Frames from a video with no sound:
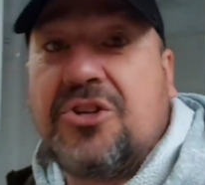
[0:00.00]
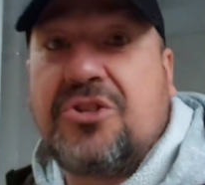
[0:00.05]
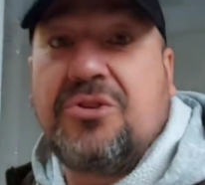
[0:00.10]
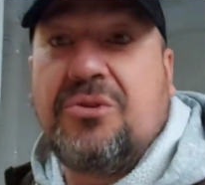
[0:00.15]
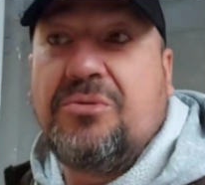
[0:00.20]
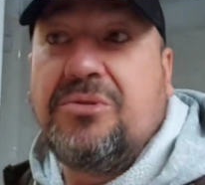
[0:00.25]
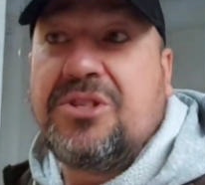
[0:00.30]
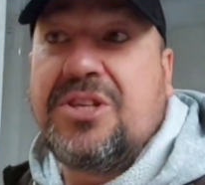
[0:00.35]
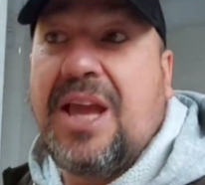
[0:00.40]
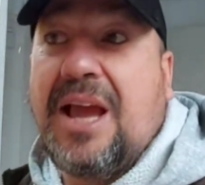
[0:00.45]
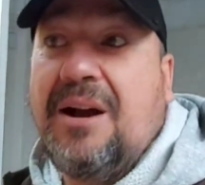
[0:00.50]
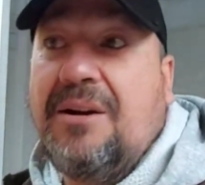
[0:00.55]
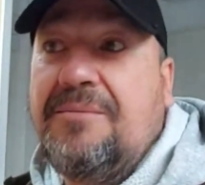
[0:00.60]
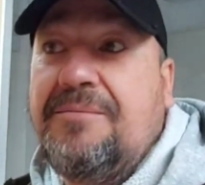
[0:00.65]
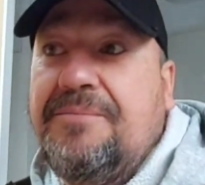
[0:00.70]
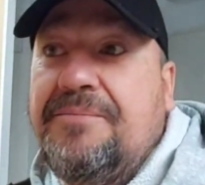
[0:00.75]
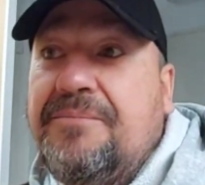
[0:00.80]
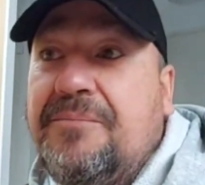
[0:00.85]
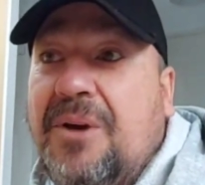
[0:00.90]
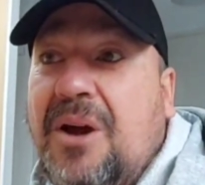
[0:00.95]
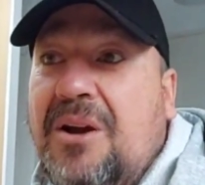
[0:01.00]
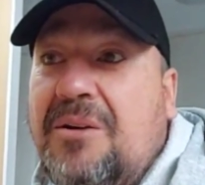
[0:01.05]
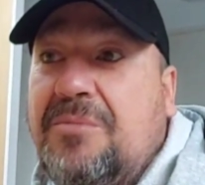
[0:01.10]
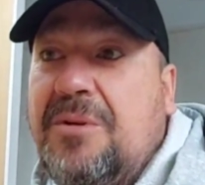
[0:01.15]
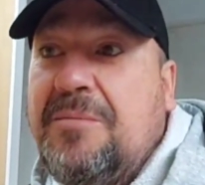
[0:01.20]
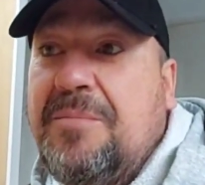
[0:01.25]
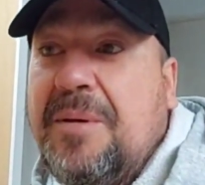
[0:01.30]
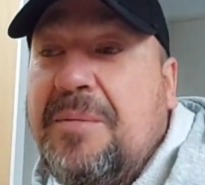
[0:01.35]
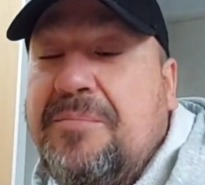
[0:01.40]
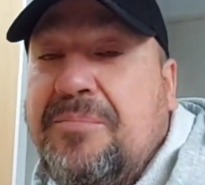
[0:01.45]
to sort out.
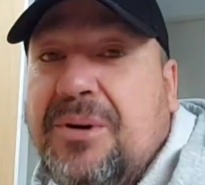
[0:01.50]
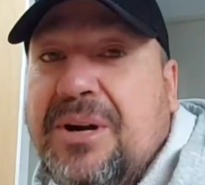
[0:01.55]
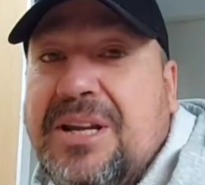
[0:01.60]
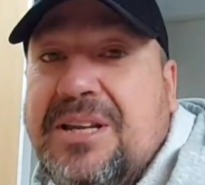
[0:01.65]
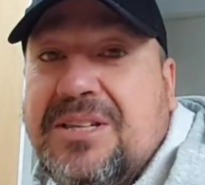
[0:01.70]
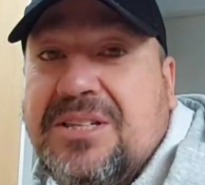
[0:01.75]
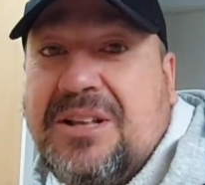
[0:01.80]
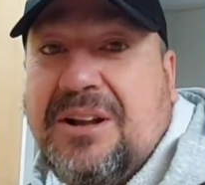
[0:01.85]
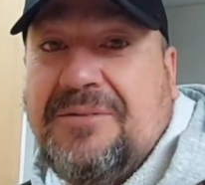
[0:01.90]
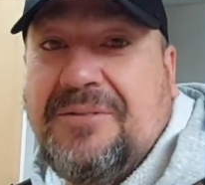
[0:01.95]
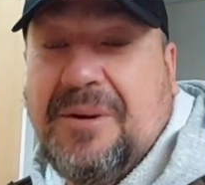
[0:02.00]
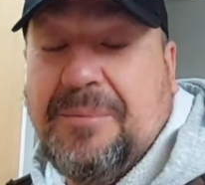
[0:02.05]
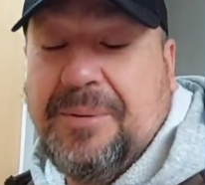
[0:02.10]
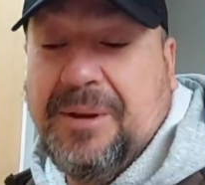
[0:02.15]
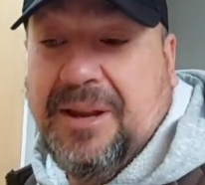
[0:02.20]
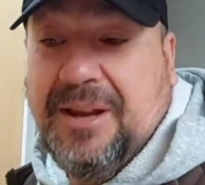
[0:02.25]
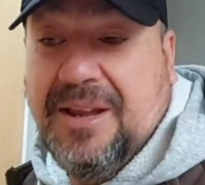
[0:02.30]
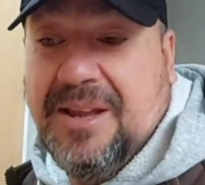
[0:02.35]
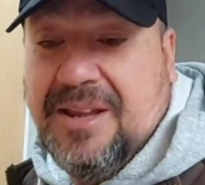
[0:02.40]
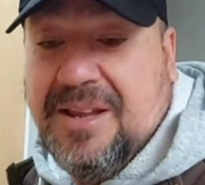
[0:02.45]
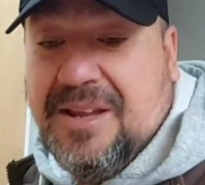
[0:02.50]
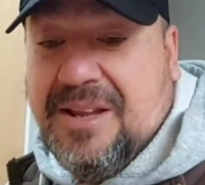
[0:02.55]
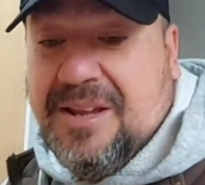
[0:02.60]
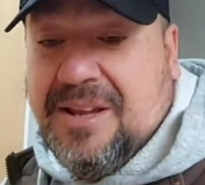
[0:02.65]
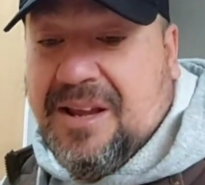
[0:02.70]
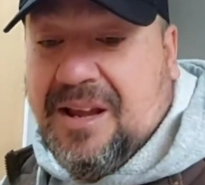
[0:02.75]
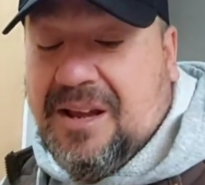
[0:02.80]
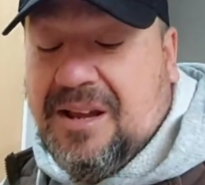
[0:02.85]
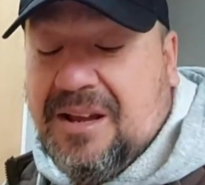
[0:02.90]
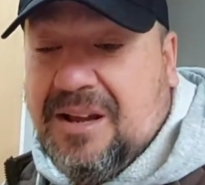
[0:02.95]
We've been bringing stuff up here
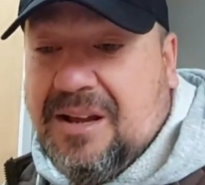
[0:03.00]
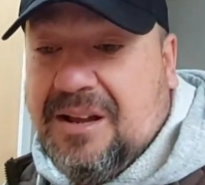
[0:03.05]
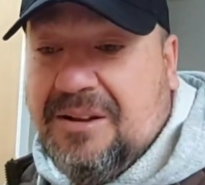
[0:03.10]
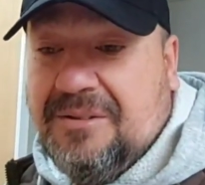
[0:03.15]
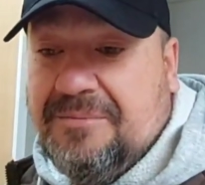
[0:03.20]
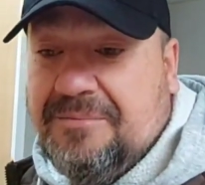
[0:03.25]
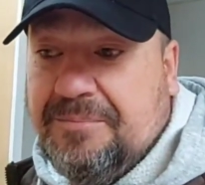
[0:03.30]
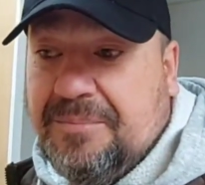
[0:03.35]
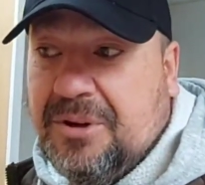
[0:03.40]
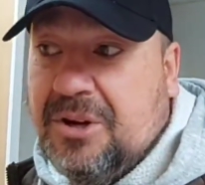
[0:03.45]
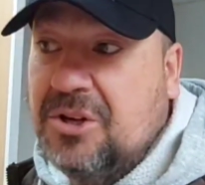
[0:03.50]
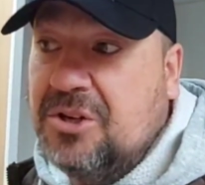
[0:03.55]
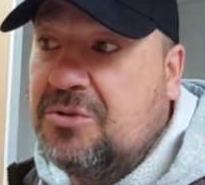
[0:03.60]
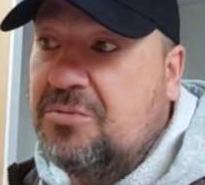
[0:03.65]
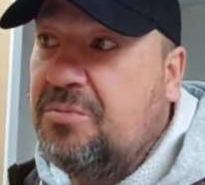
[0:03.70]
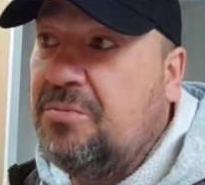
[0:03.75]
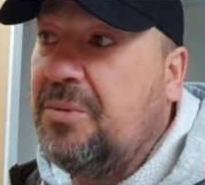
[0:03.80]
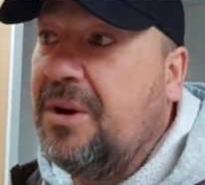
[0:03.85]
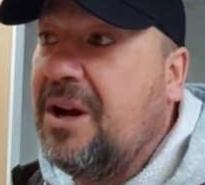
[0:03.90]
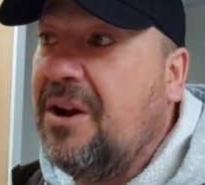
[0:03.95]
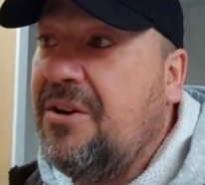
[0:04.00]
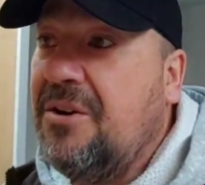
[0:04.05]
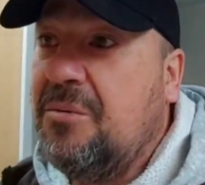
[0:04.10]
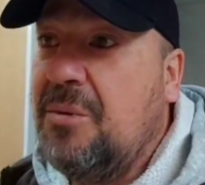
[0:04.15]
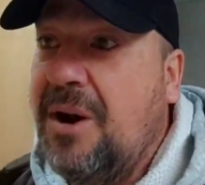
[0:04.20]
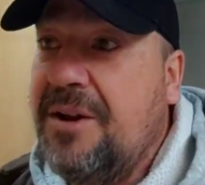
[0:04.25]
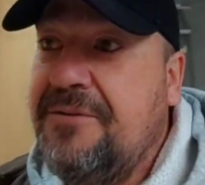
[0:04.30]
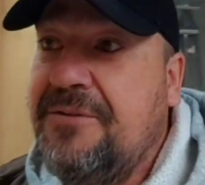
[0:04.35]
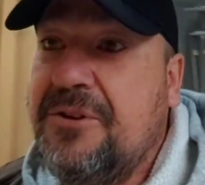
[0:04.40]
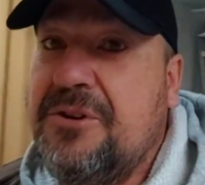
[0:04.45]
because we're going
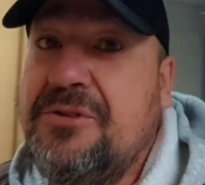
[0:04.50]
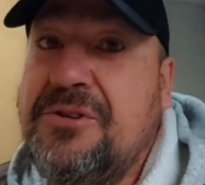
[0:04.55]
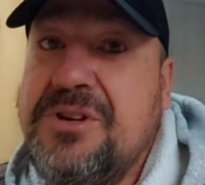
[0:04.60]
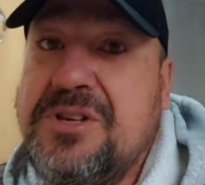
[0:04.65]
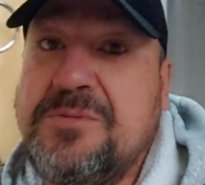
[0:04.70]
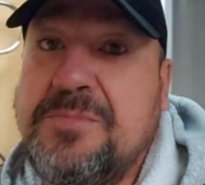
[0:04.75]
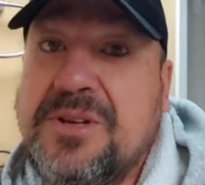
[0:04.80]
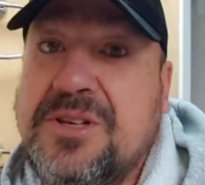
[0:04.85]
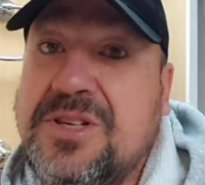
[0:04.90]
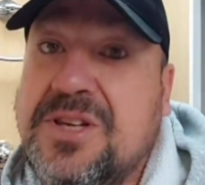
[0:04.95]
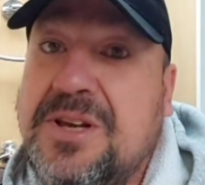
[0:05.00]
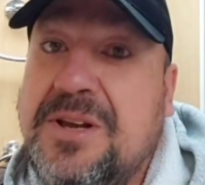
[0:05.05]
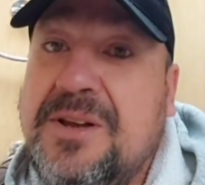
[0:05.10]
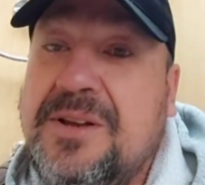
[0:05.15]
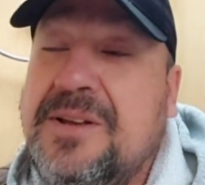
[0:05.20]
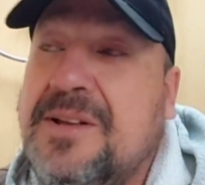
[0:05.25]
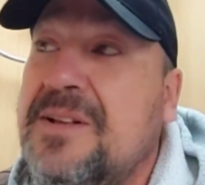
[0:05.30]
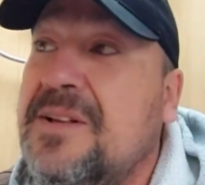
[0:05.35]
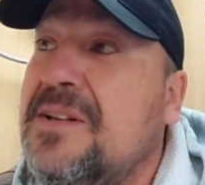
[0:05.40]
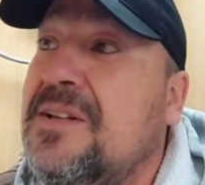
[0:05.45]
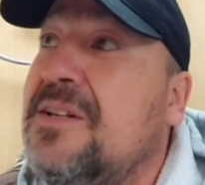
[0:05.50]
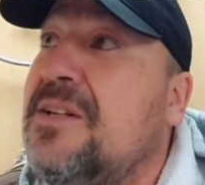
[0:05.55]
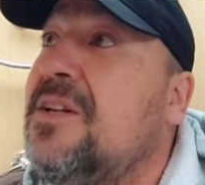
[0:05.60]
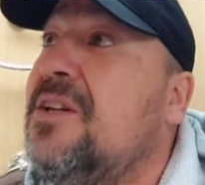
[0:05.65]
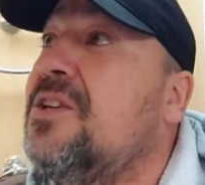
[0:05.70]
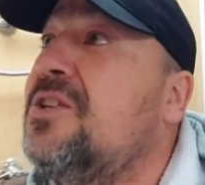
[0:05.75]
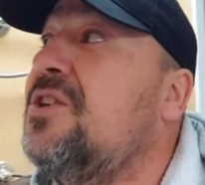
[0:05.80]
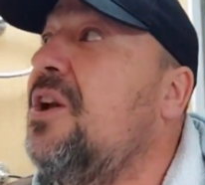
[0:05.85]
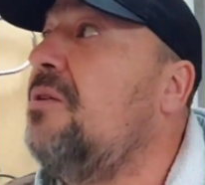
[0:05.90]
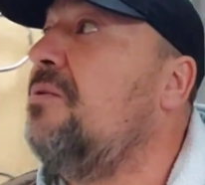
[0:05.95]
away for Christmas.
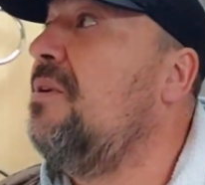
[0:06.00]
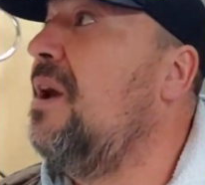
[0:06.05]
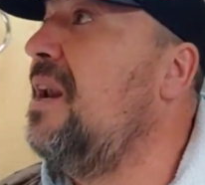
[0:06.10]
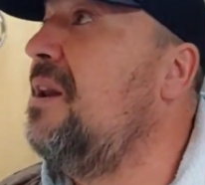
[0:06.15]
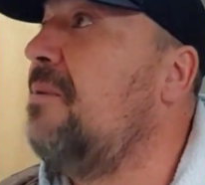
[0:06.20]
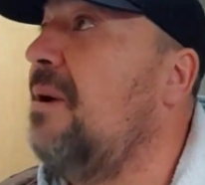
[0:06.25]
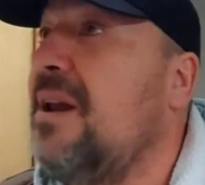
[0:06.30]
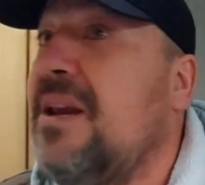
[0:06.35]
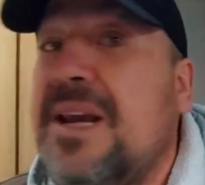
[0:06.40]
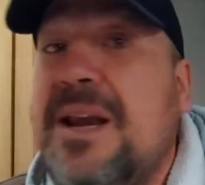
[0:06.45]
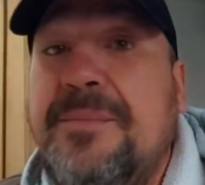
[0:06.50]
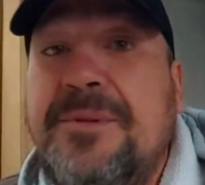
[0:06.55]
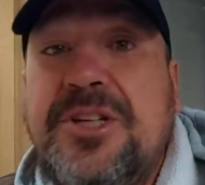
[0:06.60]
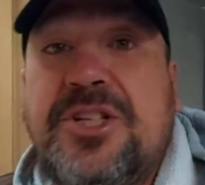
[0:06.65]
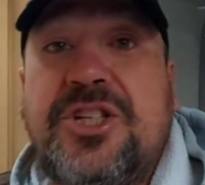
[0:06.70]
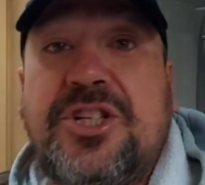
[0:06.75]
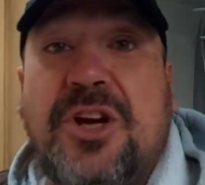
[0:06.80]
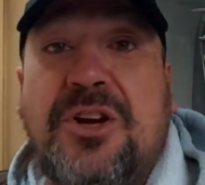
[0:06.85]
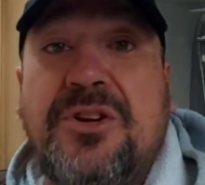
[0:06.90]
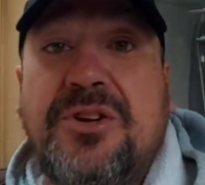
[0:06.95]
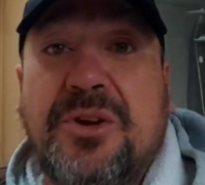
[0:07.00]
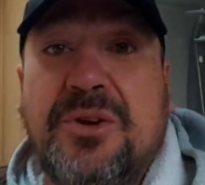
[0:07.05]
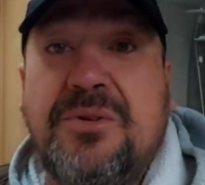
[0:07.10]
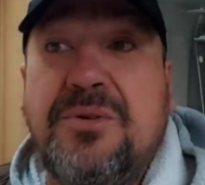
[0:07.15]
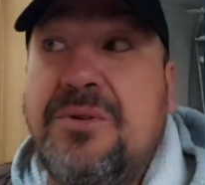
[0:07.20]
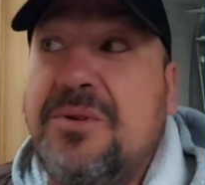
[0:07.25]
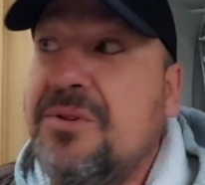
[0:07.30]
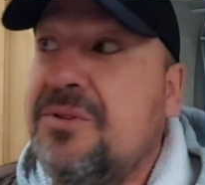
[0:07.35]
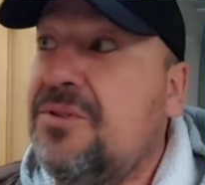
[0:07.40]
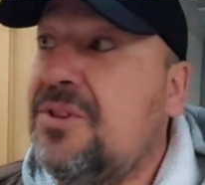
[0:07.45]
So anyway, let me show
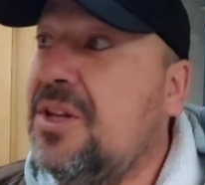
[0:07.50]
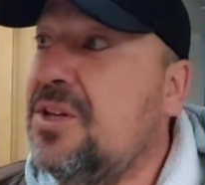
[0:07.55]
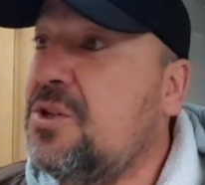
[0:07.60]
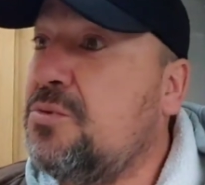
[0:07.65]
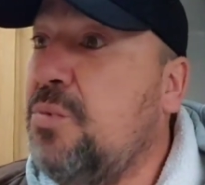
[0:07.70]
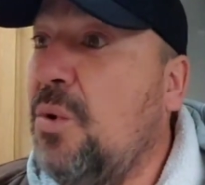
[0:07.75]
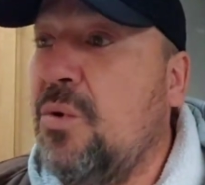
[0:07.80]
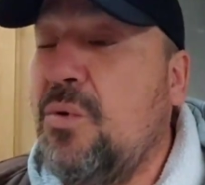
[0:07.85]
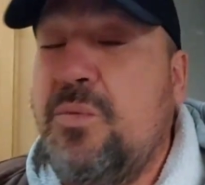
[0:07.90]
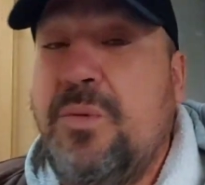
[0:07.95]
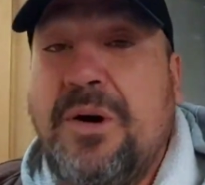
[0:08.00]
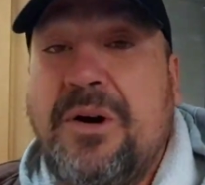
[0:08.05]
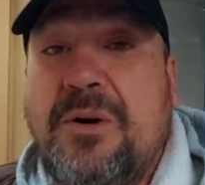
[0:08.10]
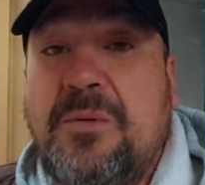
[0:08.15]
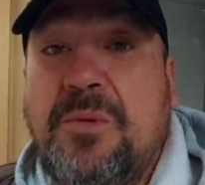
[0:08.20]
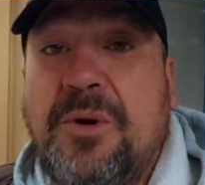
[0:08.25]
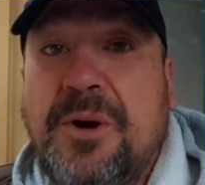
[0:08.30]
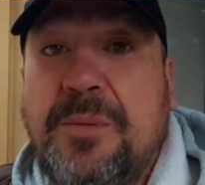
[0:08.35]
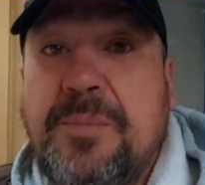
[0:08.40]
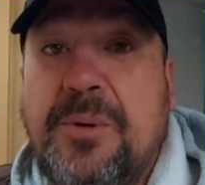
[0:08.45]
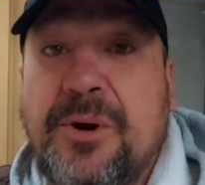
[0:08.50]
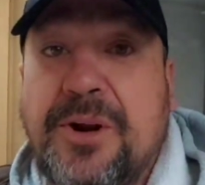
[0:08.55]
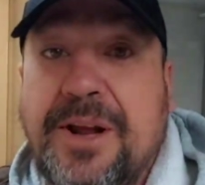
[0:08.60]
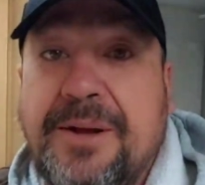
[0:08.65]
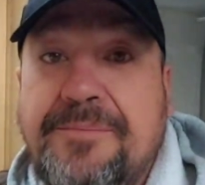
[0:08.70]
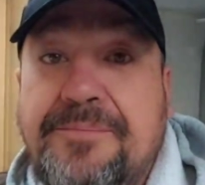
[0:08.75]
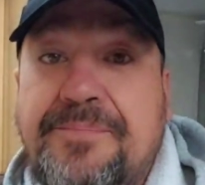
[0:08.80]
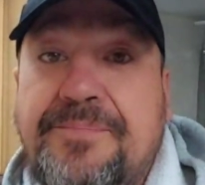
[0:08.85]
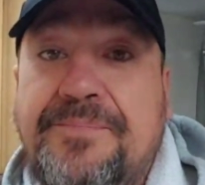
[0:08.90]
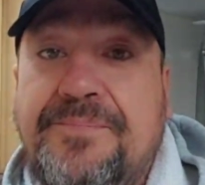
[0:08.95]
you this wall where I want to put it.